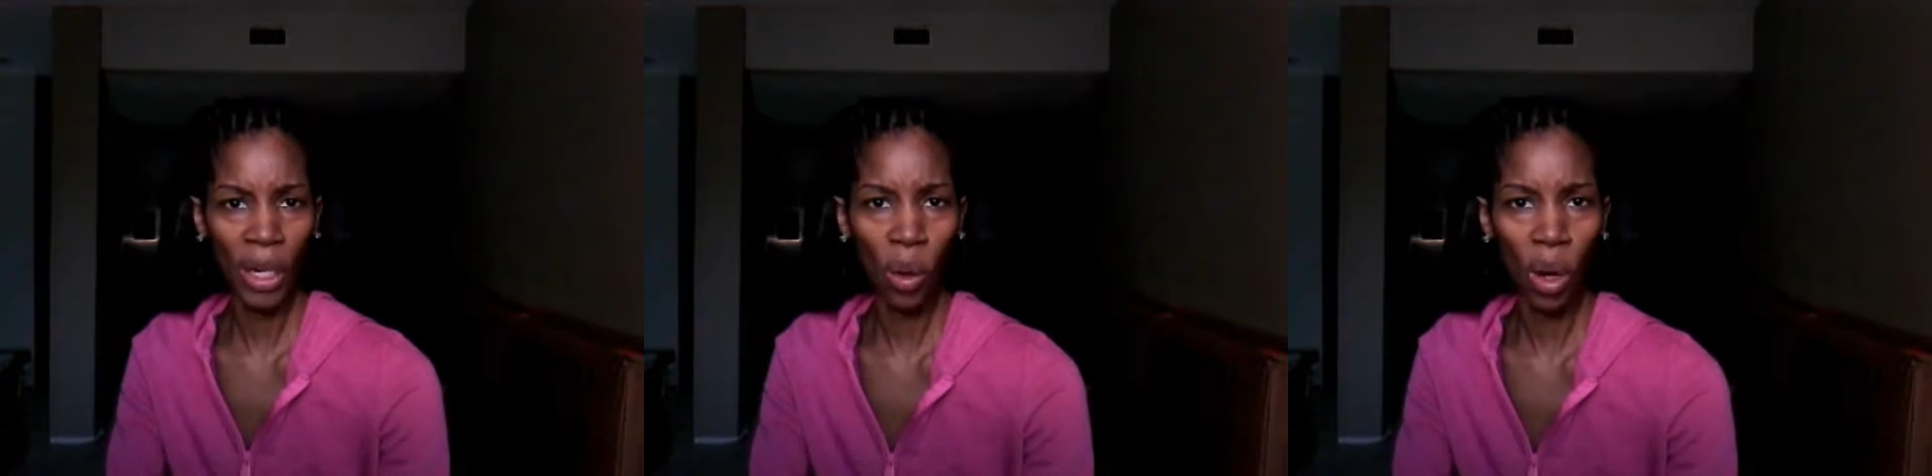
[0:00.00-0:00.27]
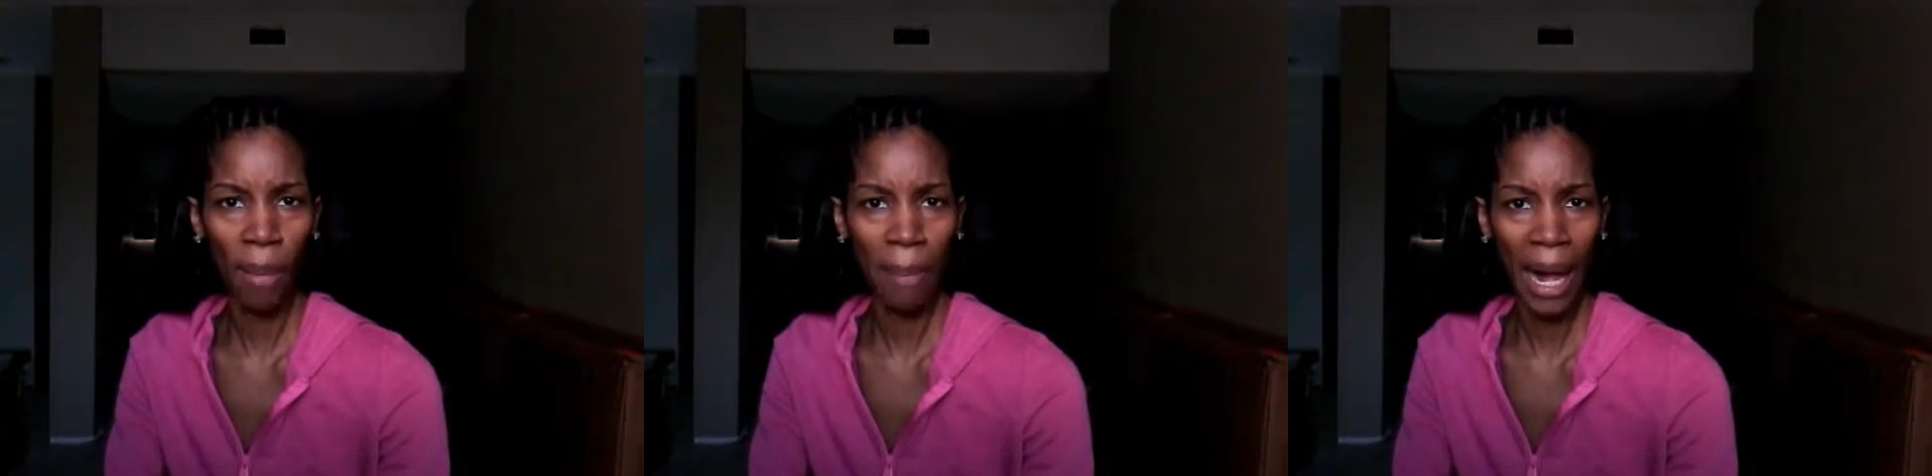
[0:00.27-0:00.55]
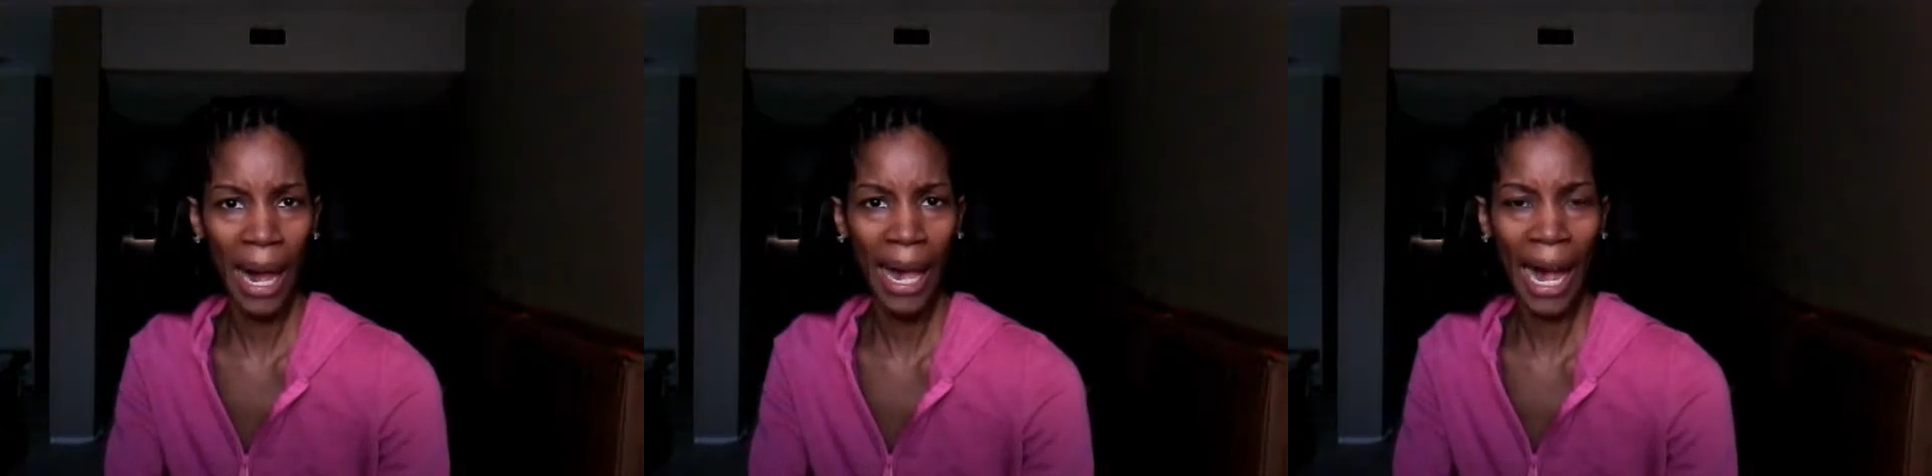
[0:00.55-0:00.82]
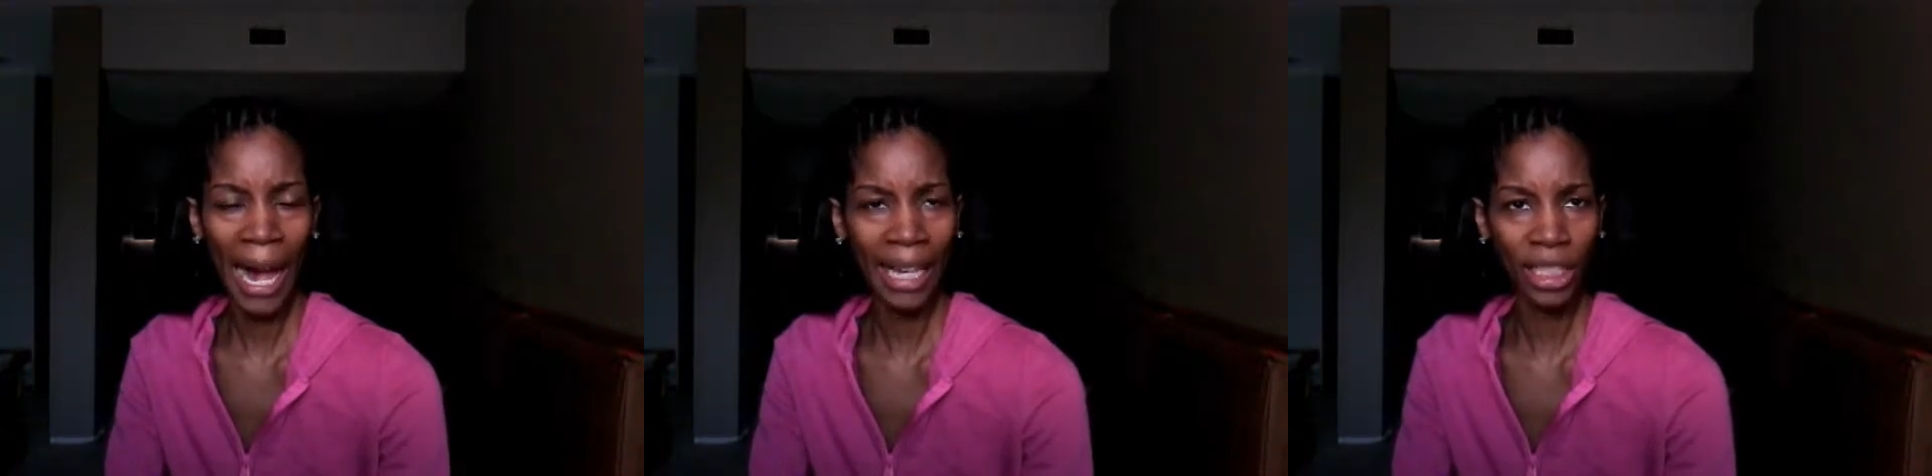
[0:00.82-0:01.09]
on my
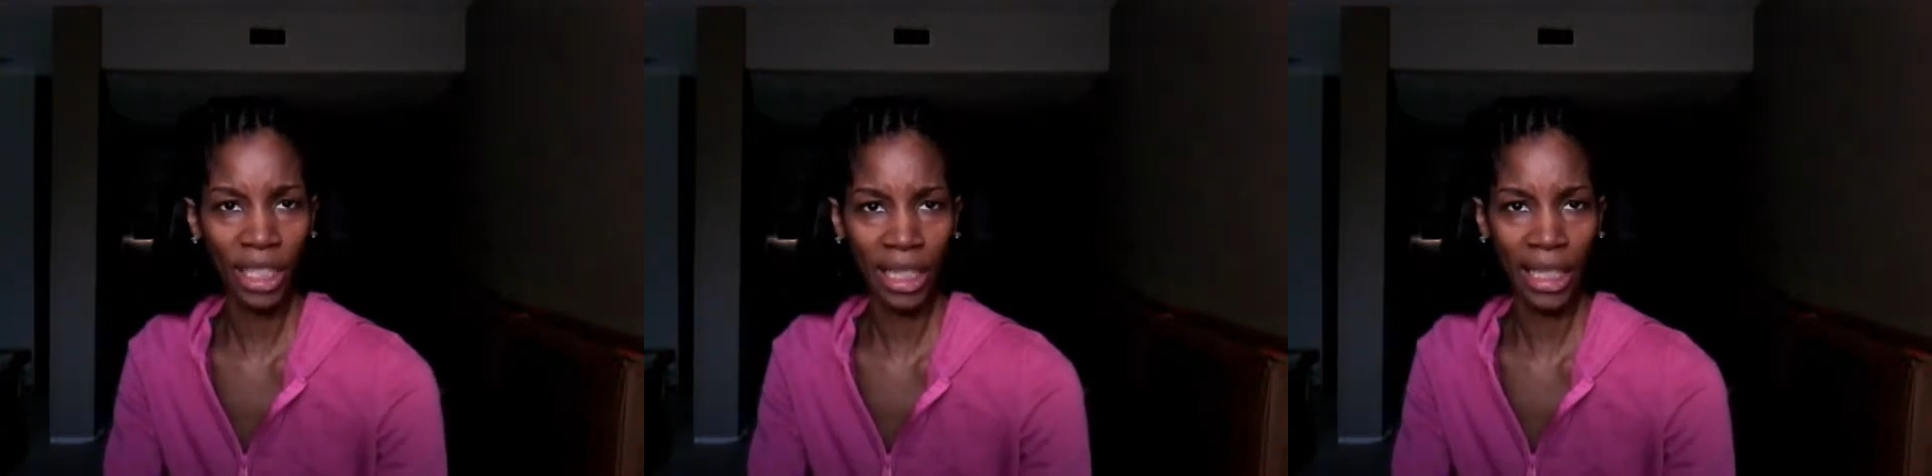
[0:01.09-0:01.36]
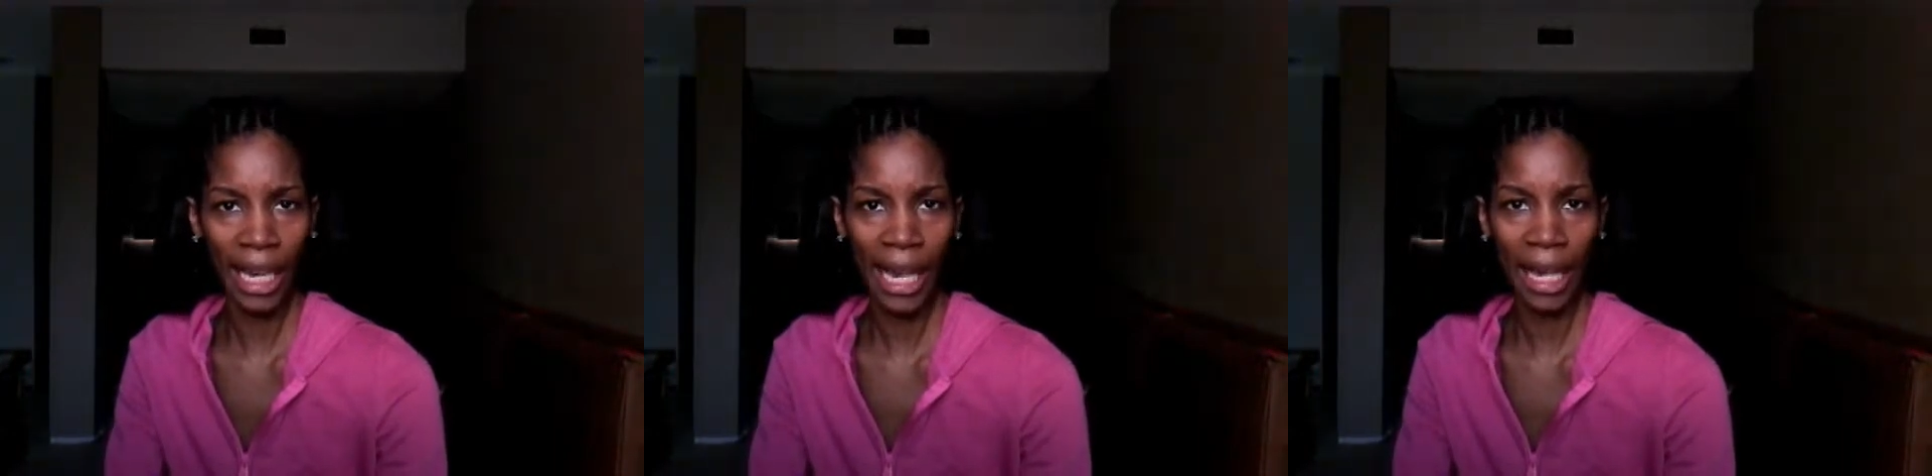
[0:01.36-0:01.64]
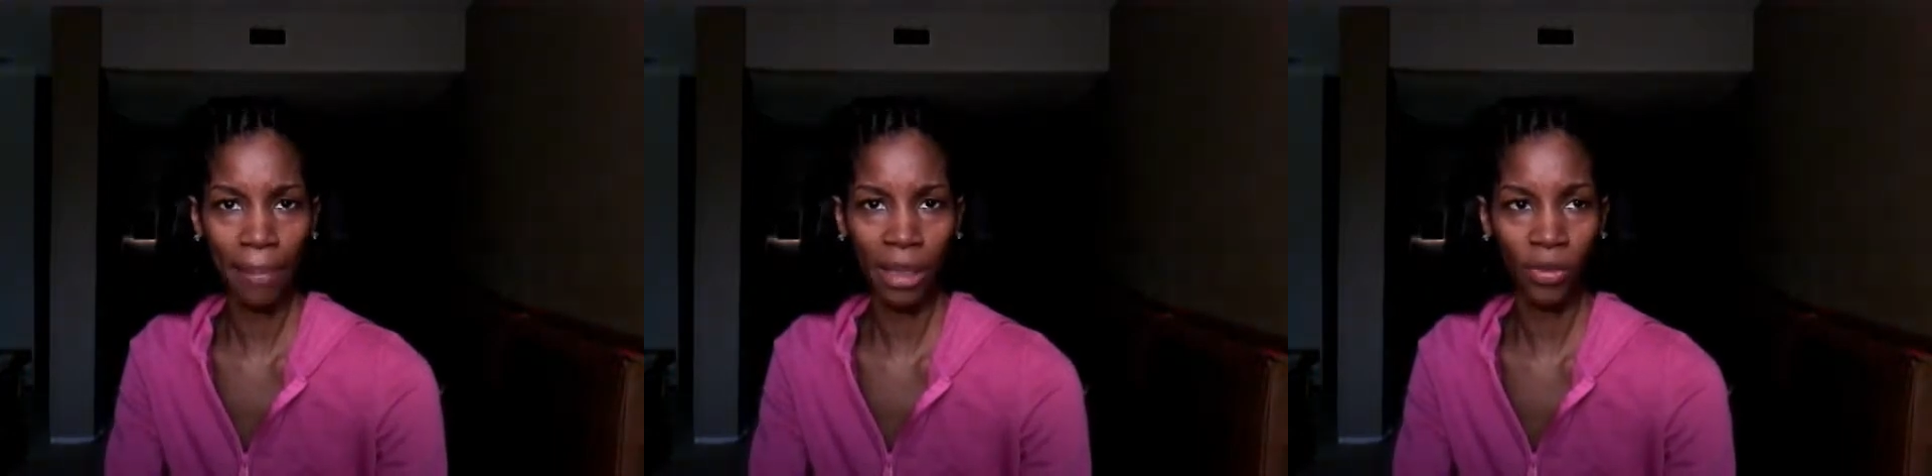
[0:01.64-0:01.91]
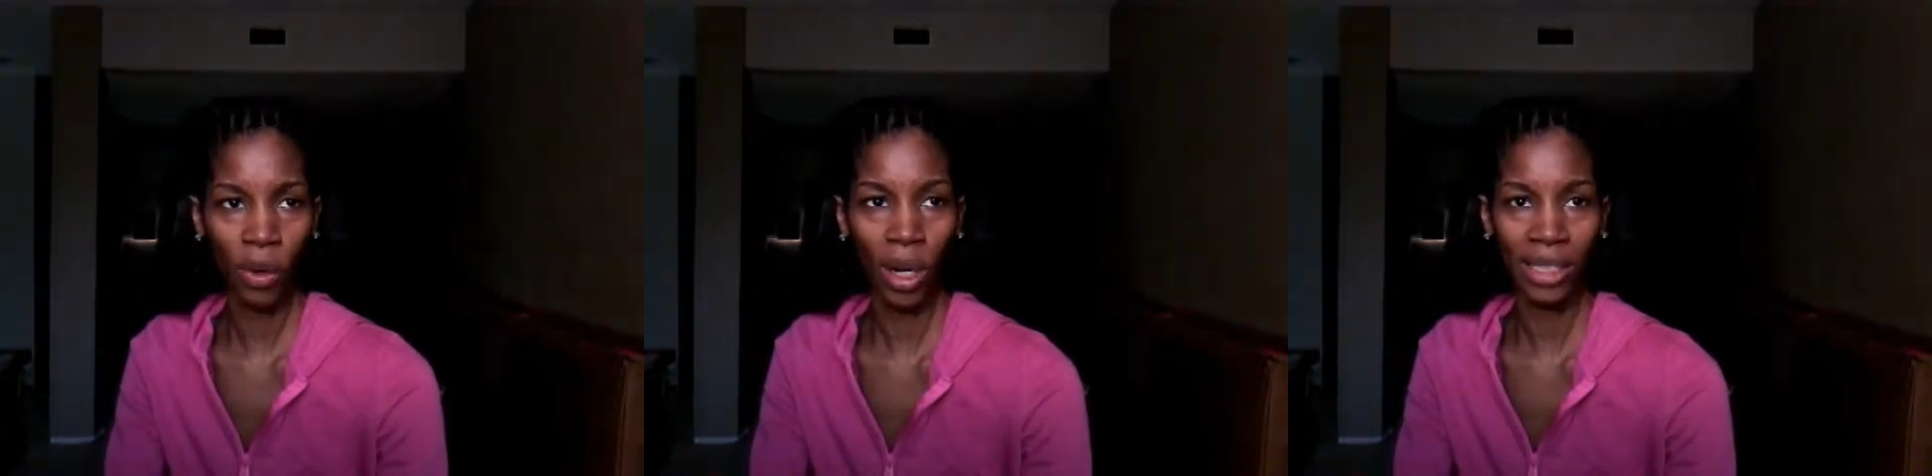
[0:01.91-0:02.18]
hygiene game as far